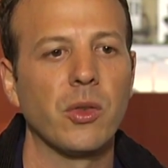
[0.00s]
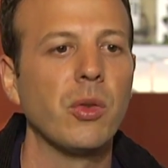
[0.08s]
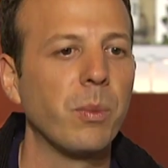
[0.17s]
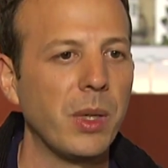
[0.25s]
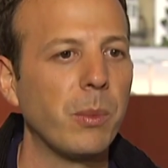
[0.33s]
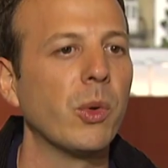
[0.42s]

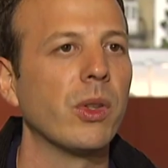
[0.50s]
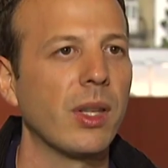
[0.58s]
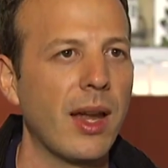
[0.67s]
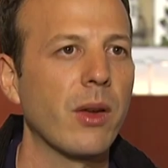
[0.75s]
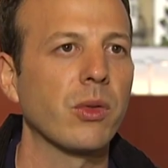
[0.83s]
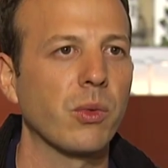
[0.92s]
Two people in
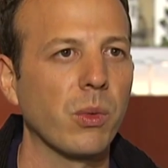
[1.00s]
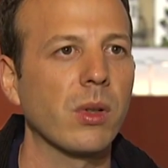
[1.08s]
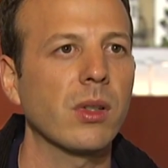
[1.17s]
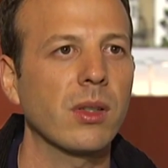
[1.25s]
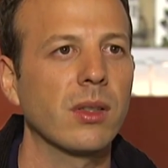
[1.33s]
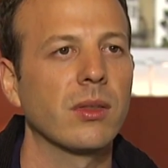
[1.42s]
the house
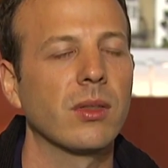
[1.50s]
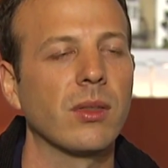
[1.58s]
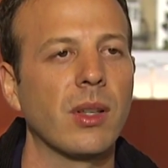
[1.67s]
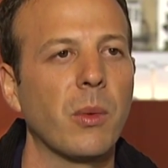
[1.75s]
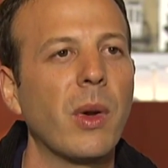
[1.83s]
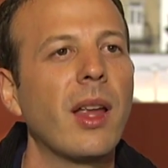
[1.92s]
work,
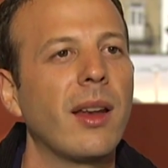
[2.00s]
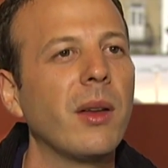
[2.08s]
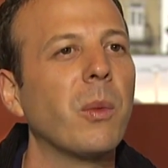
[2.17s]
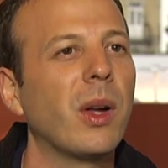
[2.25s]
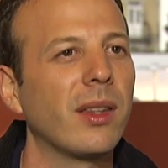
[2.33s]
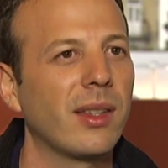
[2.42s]
so in a way I
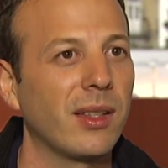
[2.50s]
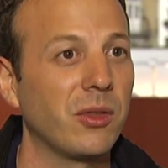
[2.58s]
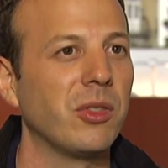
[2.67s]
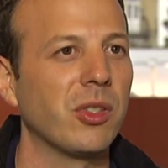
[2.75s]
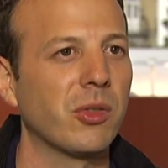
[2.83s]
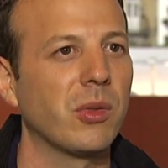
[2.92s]
didn't want that
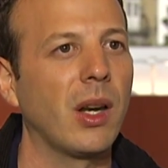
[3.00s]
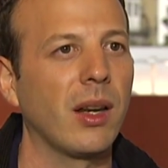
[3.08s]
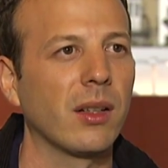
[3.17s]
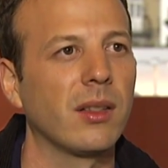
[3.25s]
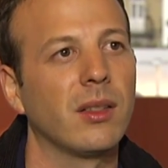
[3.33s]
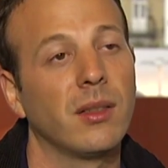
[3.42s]
to
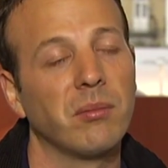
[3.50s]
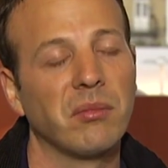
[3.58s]
distract.